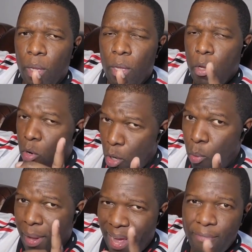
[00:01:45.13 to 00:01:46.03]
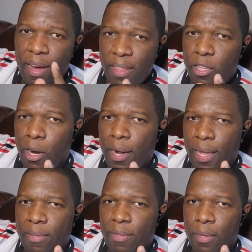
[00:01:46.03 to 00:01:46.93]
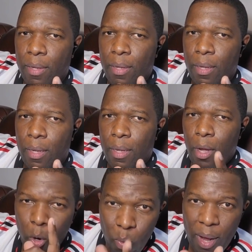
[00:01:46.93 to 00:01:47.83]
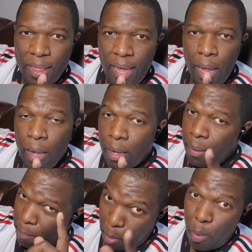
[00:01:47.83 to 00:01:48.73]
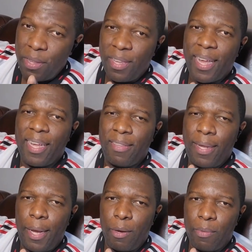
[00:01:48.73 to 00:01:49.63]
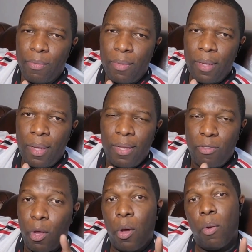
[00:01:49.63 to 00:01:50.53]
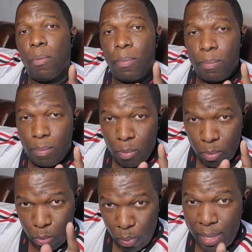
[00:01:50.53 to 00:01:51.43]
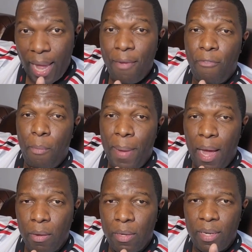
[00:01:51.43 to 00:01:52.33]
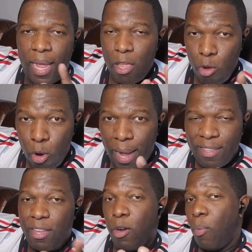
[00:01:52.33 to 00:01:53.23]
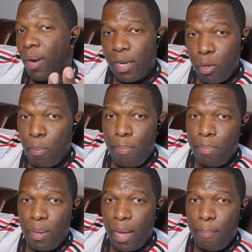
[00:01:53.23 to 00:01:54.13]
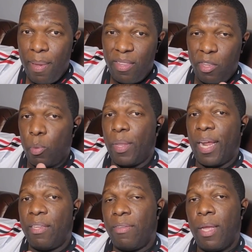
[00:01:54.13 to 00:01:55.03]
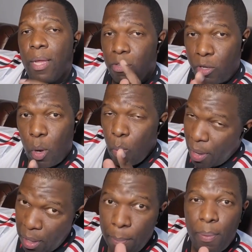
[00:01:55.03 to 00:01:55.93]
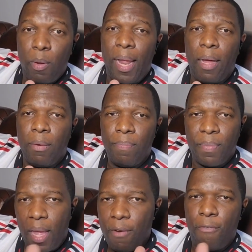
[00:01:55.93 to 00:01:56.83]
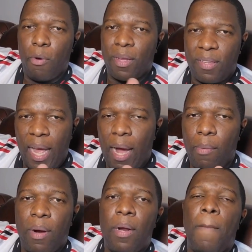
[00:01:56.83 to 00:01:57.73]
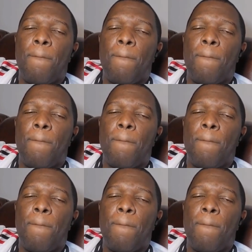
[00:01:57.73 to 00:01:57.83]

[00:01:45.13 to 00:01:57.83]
you know we have other targets. Who are they? Moises Caicedo. So we came from Mount, and you guys didn't want to do business with us. So we're going to pull out and focus our